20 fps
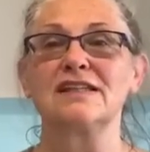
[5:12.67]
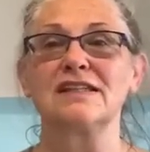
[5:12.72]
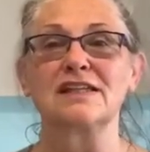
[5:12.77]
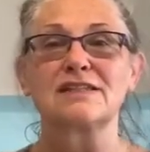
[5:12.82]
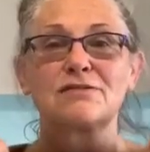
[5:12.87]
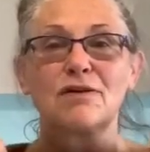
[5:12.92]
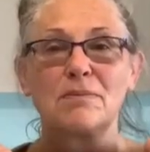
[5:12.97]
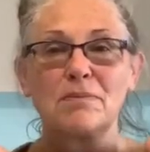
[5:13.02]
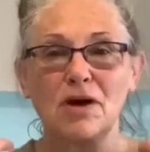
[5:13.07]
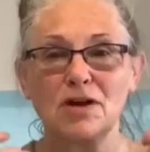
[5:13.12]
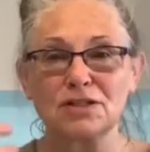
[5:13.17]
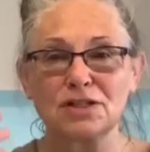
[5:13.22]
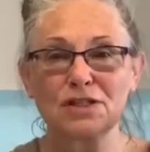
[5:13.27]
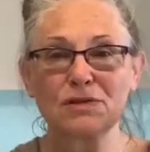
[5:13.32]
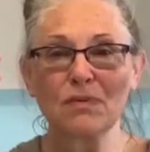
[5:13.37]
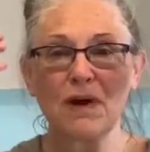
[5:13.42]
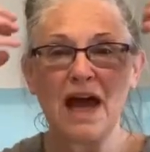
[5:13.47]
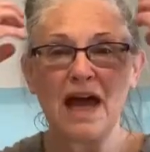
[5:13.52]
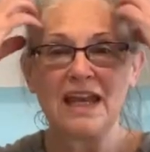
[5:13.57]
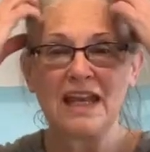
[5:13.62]
That's why I'm all
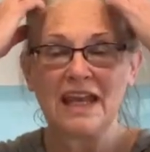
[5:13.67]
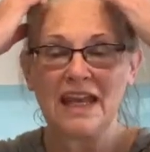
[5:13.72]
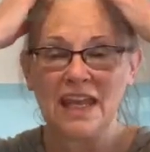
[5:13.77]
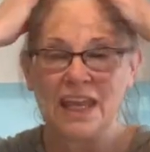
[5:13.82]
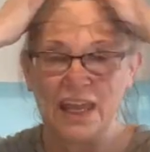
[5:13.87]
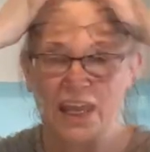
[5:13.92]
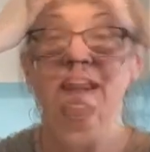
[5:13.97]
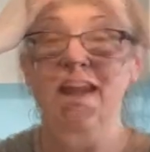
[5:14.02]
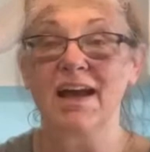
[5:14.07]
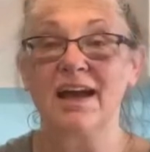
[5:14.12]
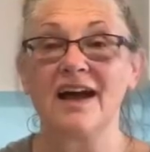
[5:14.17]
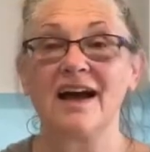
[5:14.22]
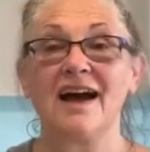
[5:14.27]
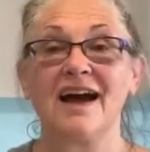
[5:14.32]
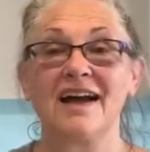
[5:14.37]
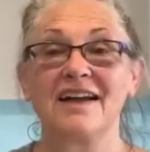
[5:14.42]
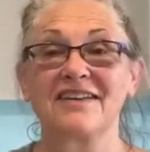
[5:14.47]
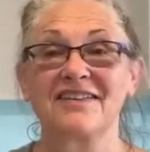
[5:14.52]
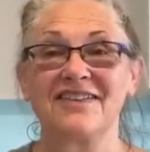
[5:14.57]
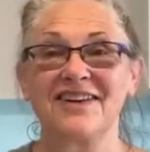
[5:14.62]
sweaty. Yeah,
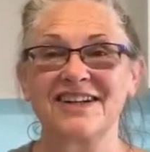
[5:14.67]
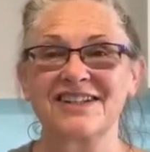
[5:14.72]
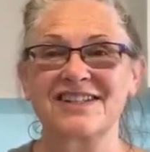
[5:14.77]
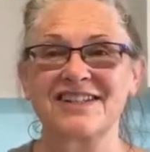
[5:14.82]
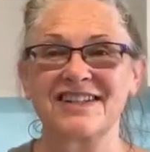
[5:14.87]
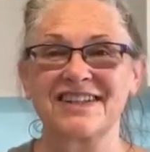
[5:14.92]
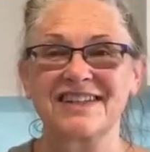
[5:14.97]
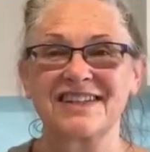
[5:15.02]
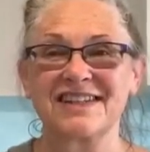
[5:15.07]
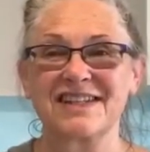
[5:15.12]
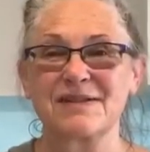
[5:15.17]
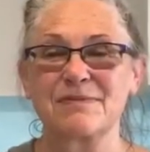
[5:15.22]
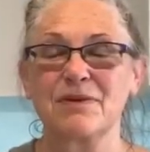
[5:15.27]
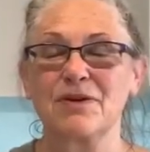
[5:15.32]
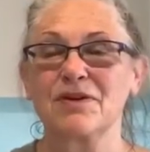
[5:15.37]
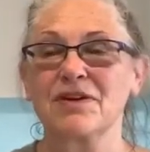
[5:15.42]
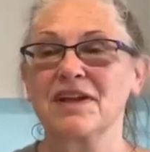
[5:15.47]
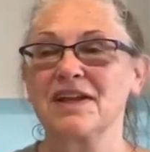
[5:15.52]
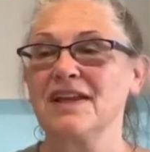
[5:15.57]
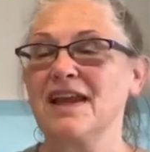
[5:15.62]
I crushed it this
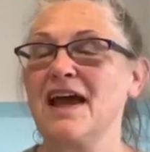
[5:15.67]
morning.